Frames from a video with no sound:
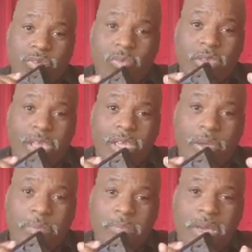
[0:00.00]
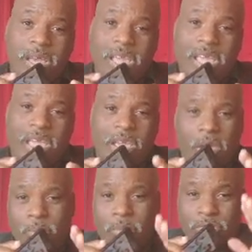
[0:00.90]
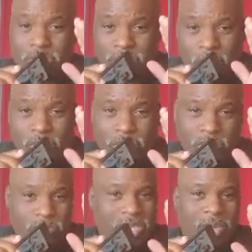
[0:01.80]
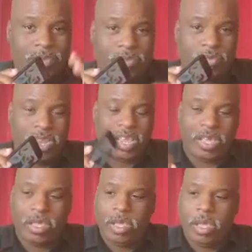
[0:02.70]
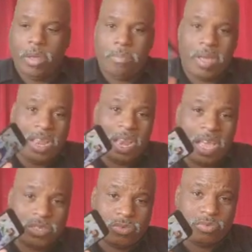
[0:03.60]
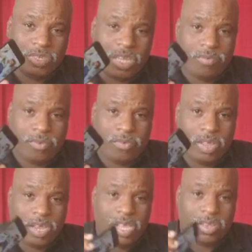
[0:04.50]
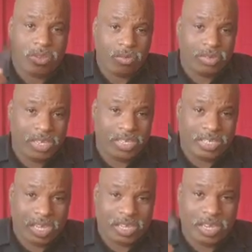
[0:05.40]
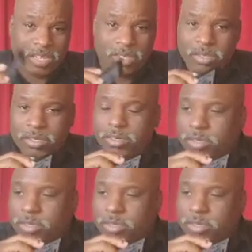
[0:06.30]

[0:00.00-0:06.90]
screen, but in almost close to 720, but not true 720, 13 something.